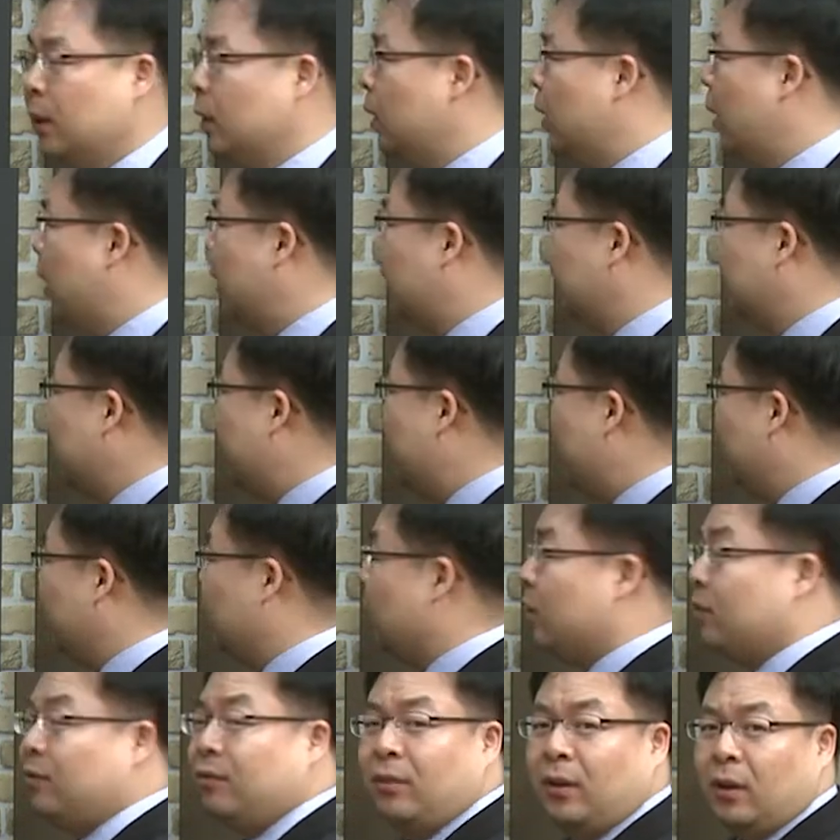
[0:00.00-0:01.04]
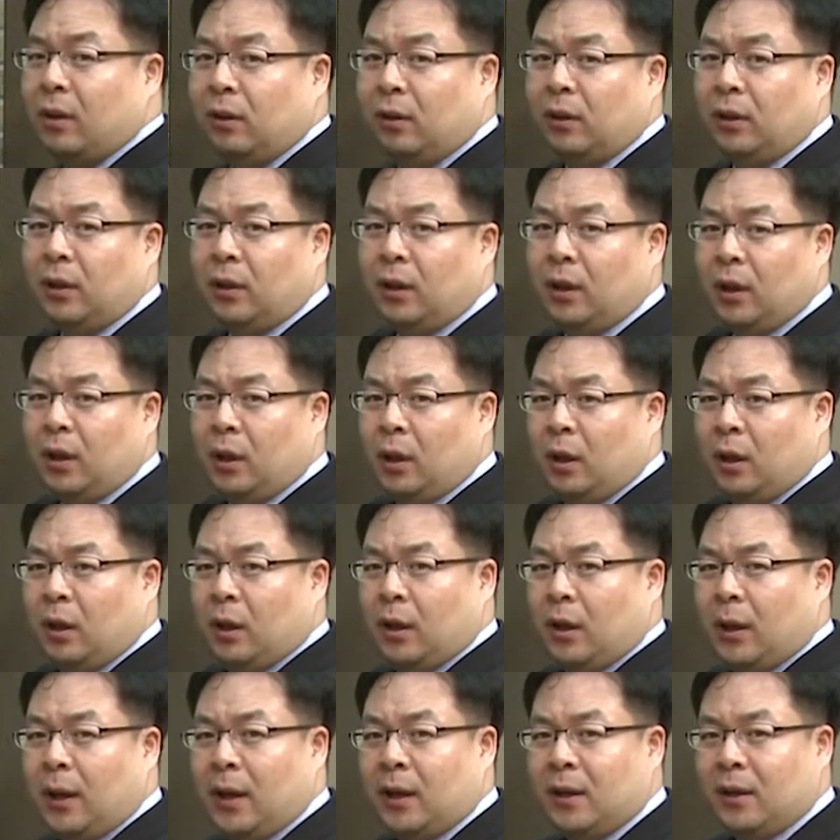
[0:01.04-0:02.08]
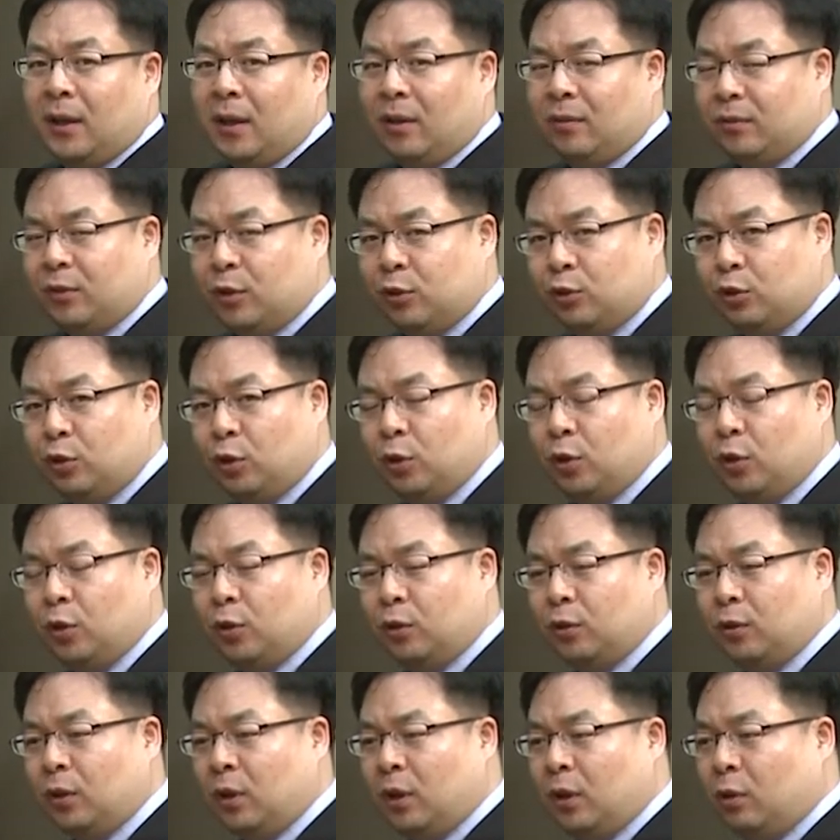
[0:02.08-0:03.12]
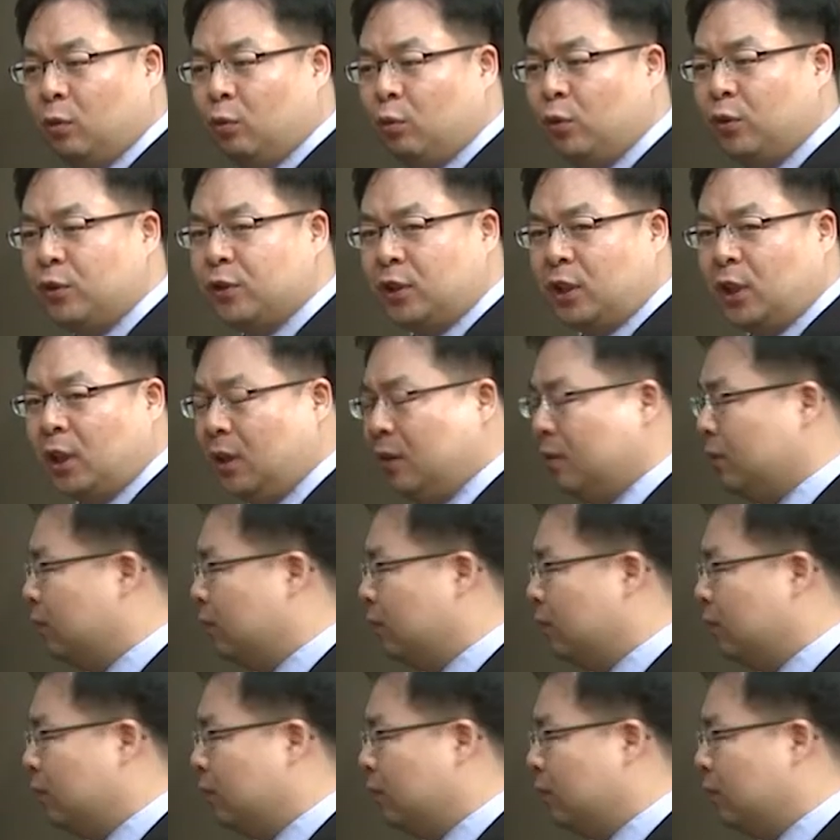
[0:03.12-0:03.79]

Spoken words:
and negative feeling, and if the student receive